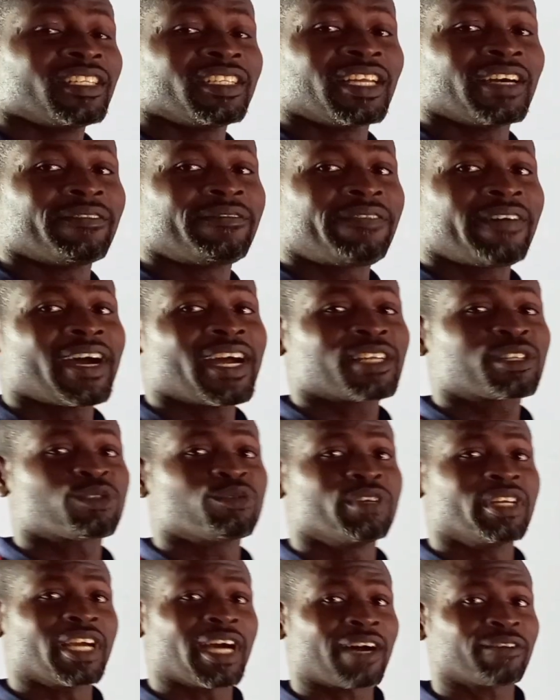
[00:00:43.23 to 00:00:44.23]
the first
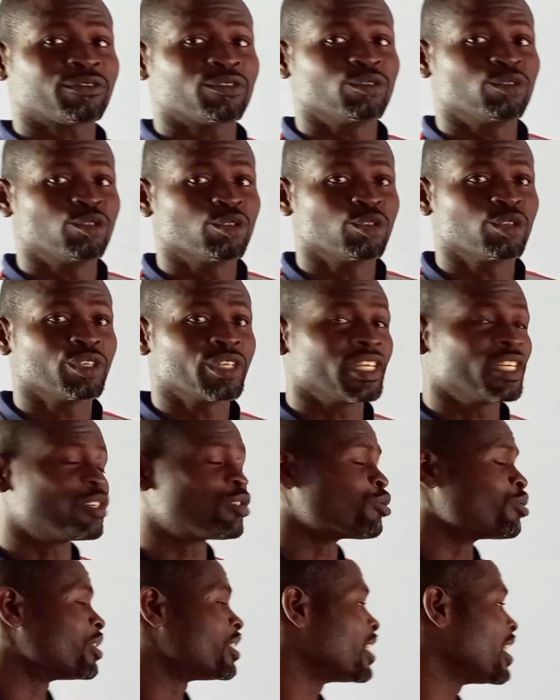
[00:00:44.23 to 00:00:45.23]
thing we have to do
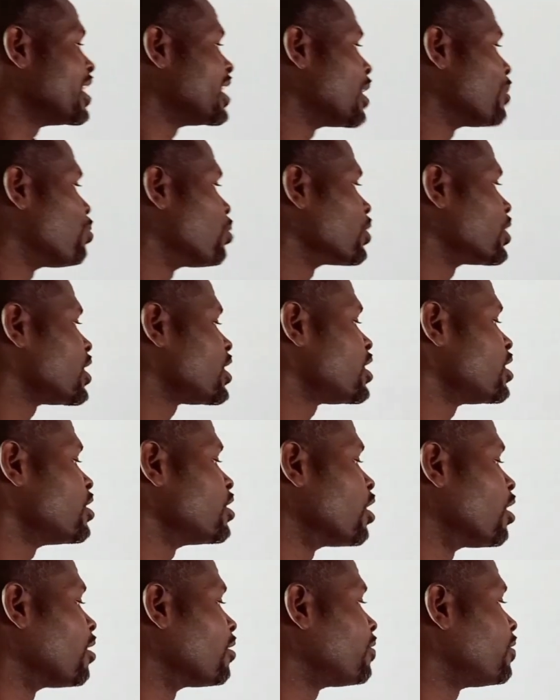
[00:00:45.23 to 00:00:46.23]
is to change the
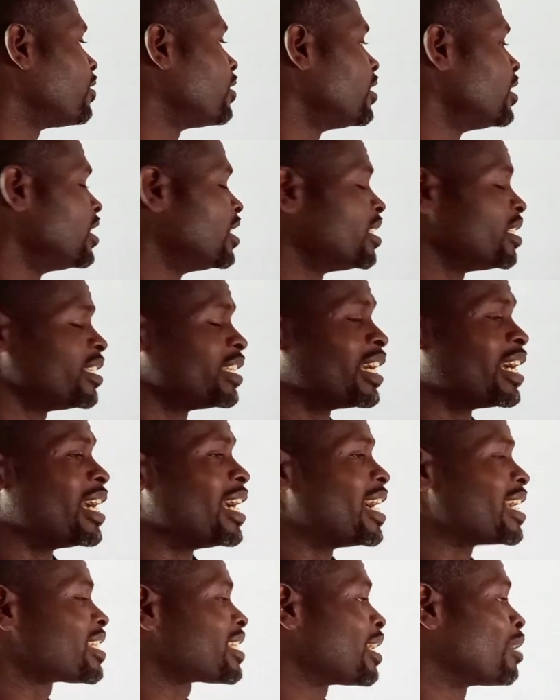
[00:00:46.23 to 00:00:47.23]
position of
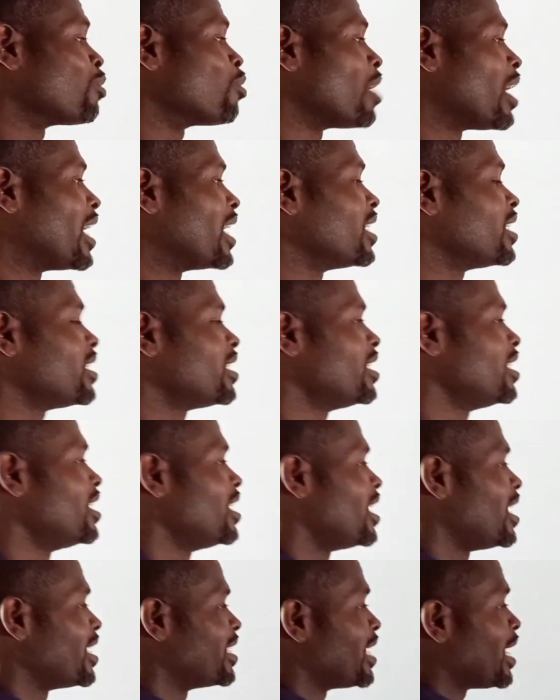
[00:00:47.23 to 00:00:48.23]
the X and Y,
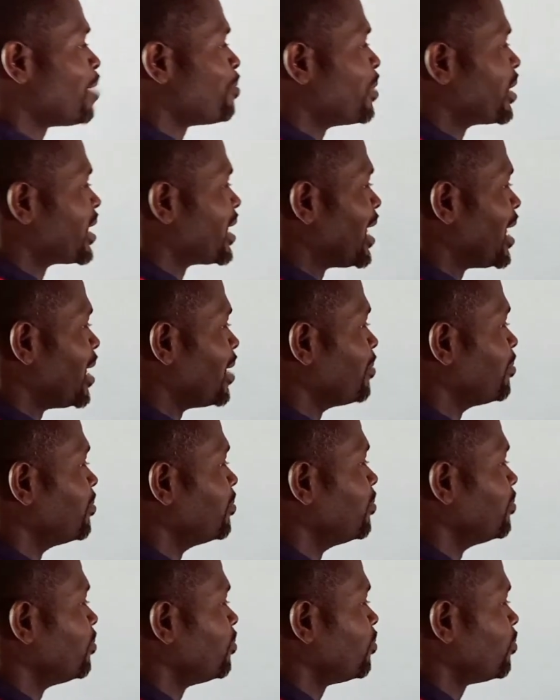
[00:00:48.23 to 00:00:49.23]
and that
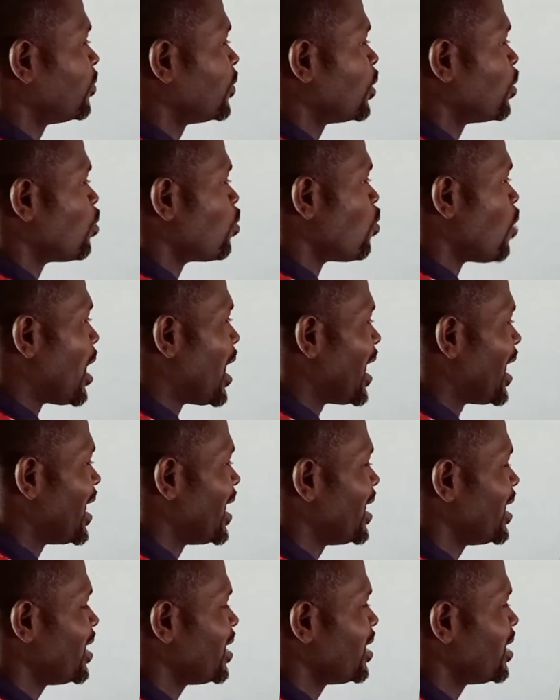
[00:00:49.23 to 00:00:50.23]
becomes
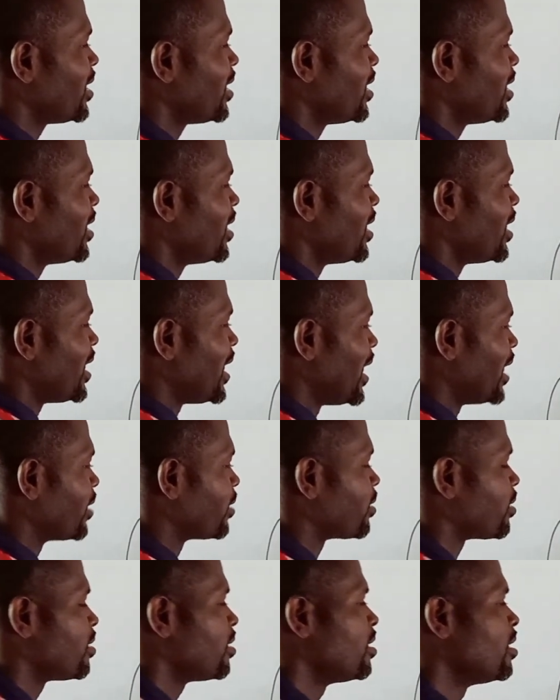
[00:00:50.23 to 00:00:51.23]
Y,
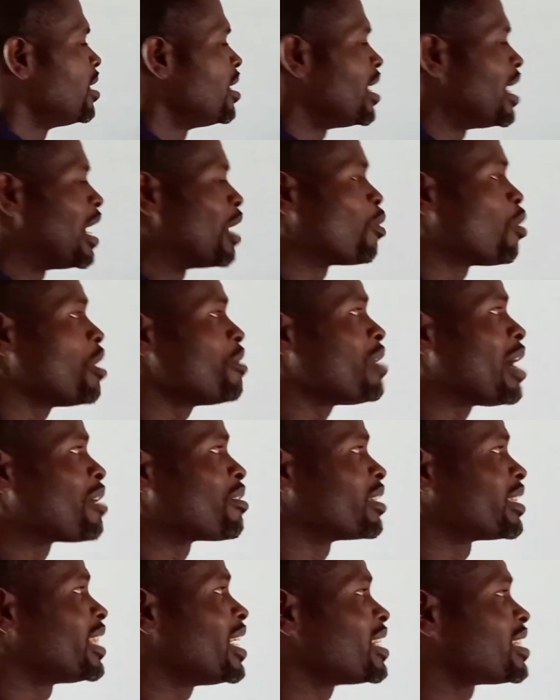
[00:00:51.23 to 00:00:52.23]
X. And when you are
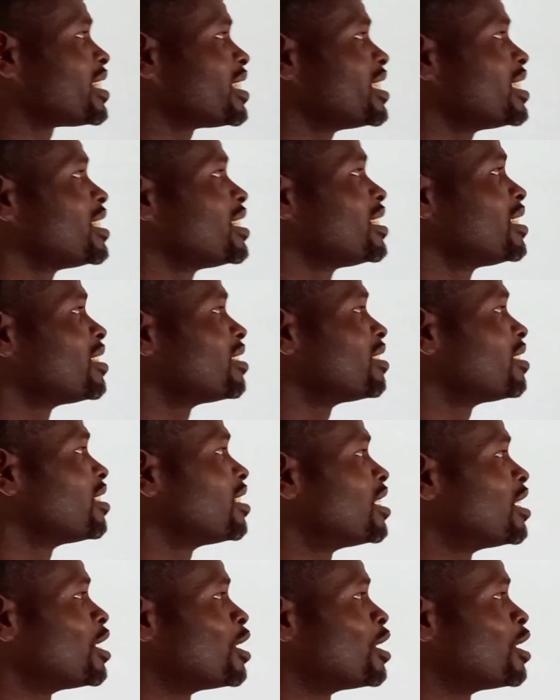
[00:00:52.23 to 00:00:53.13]
rotating